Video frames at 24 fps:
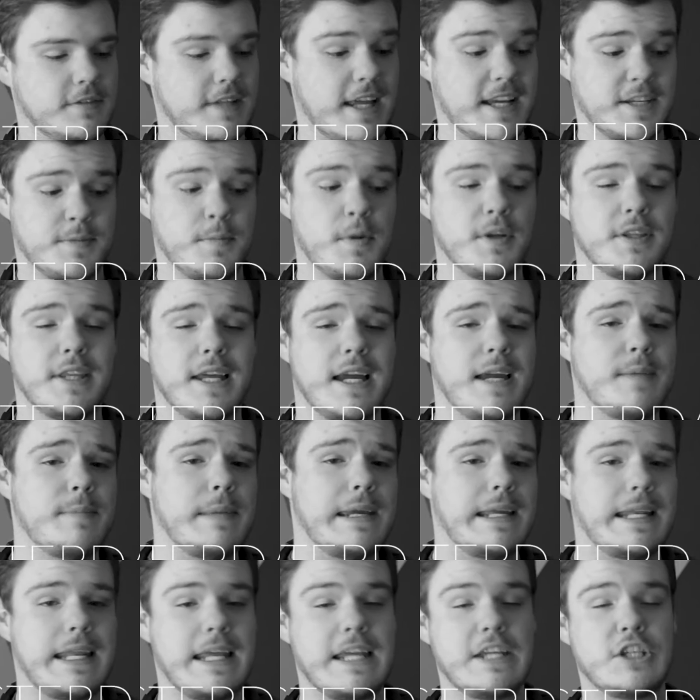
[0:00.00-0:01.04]
Last month, I
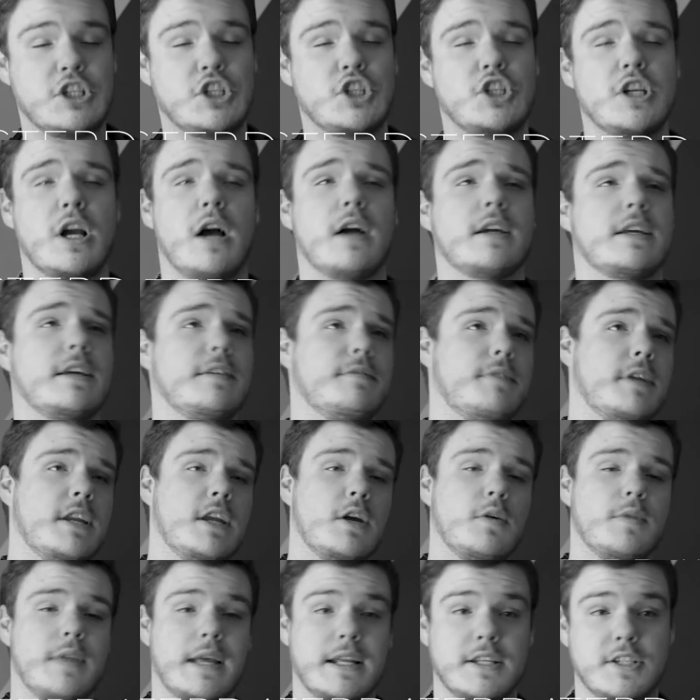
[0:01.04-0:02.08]
made a shocking
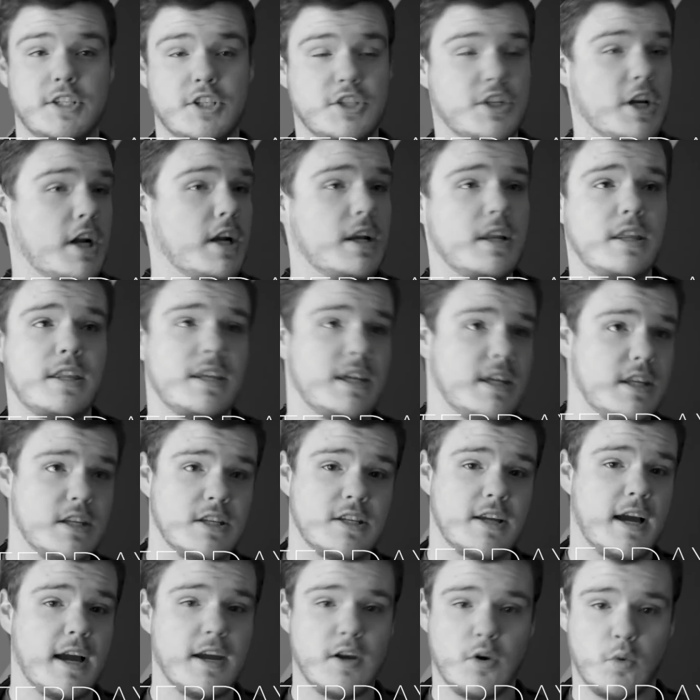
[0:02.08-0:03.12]
video that stunned the
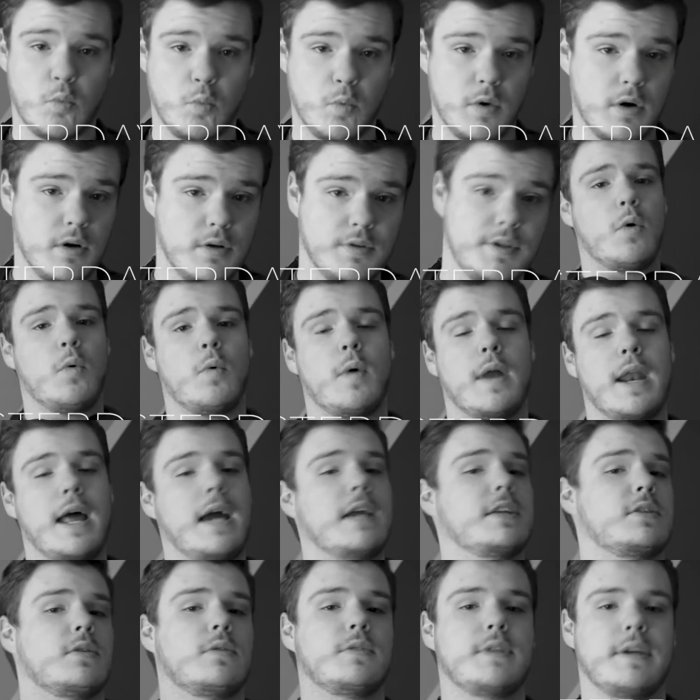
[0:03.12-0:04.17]
entire world when
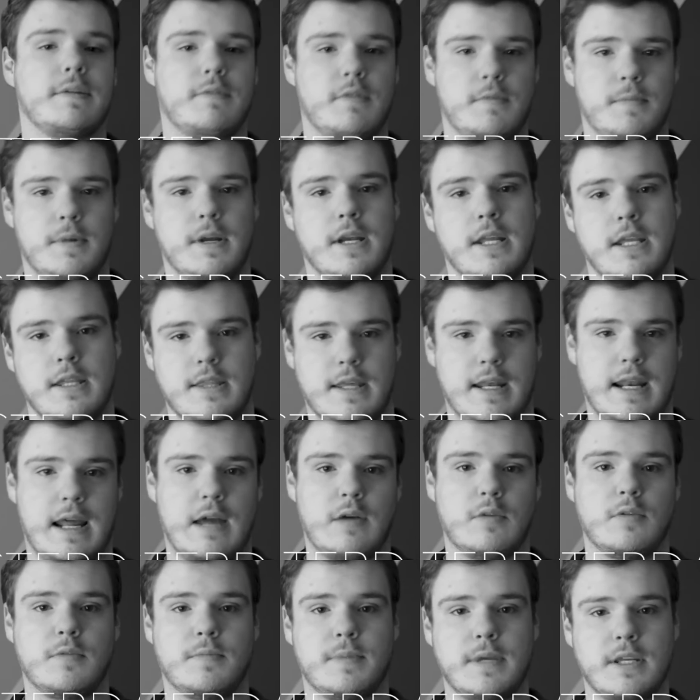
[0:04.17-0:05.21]
I told everybody that
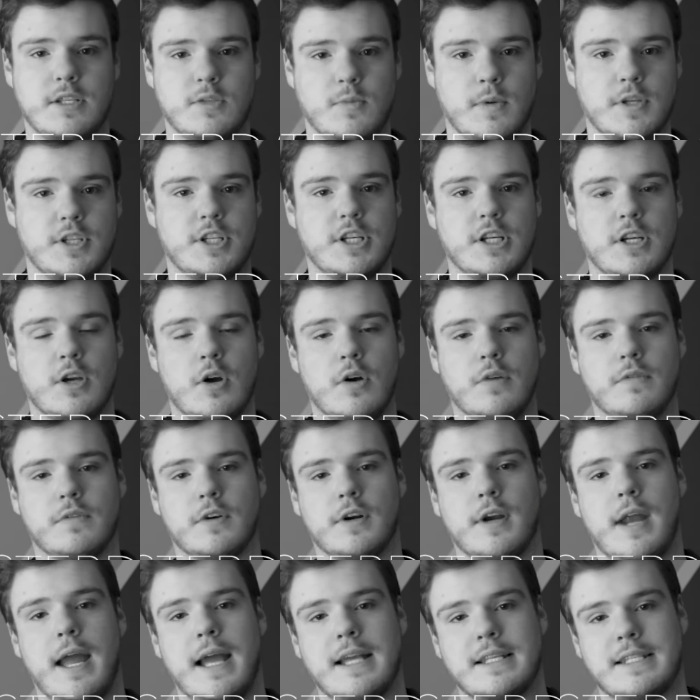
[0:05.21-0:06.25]
I would be switching
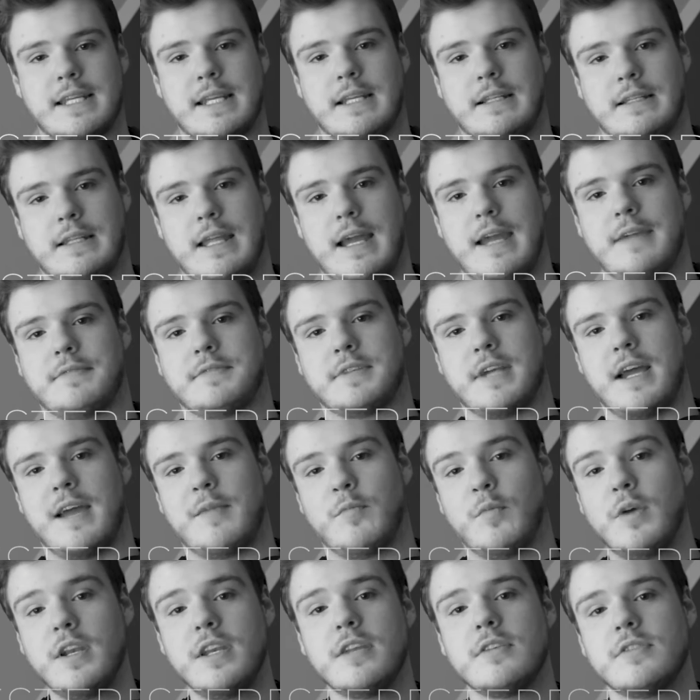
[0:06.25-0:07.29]
over as a
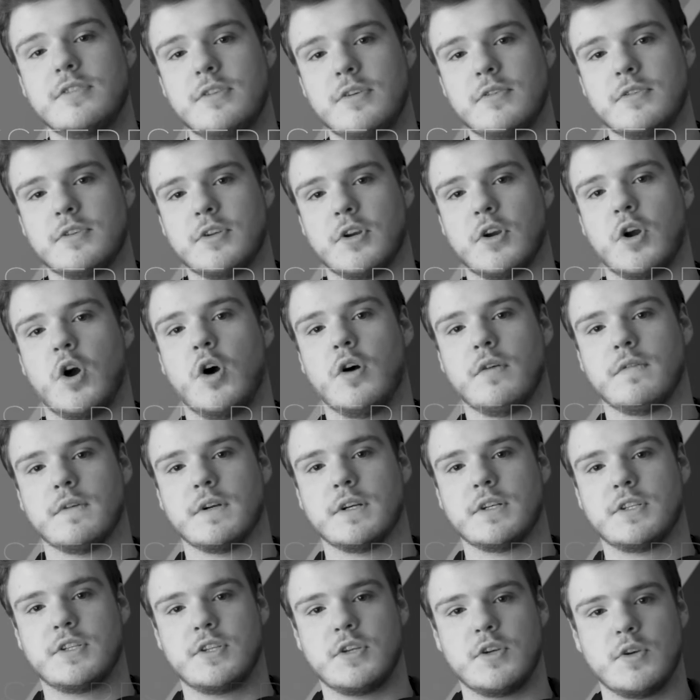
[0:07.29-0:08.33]
lifetime Windows user
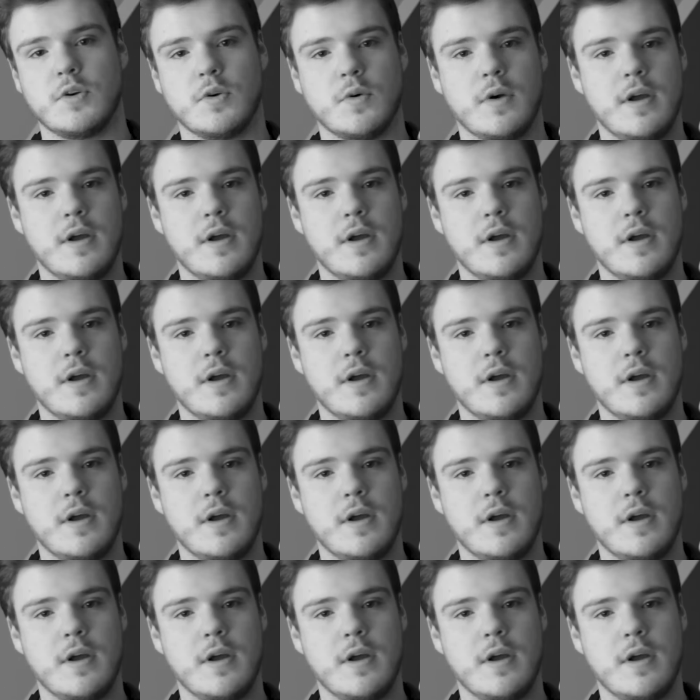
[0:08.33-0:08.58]
over to